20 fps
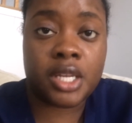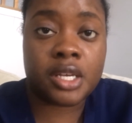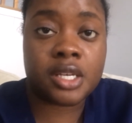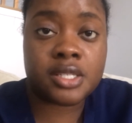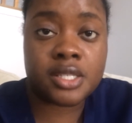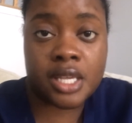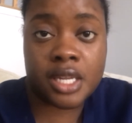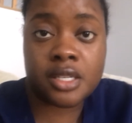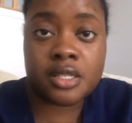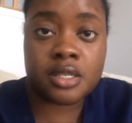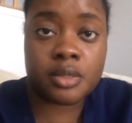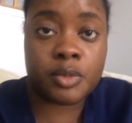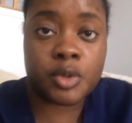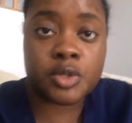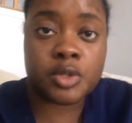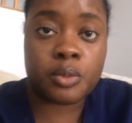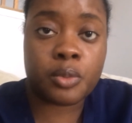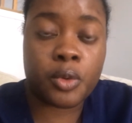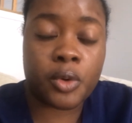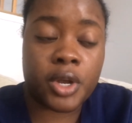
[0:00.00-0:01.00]
because that is the
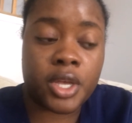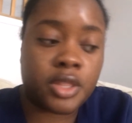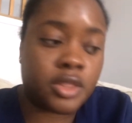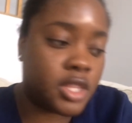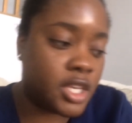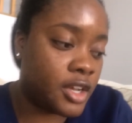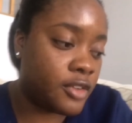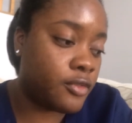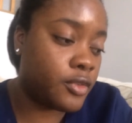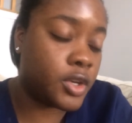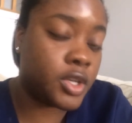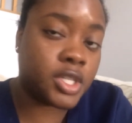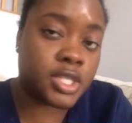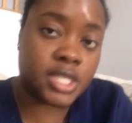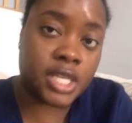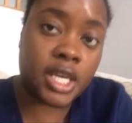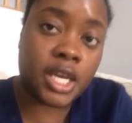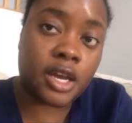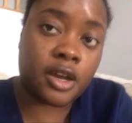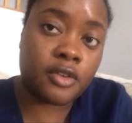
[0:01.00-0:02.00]
most important thing for you to
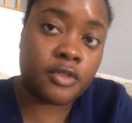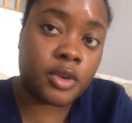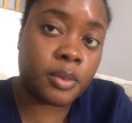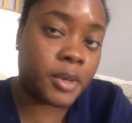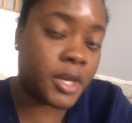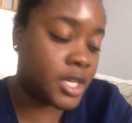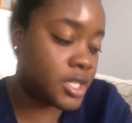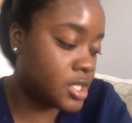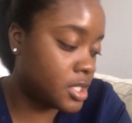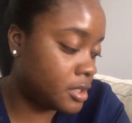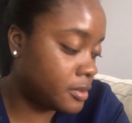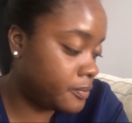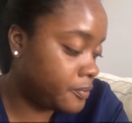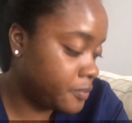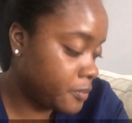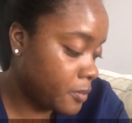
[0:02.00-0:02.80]
take care of your patient.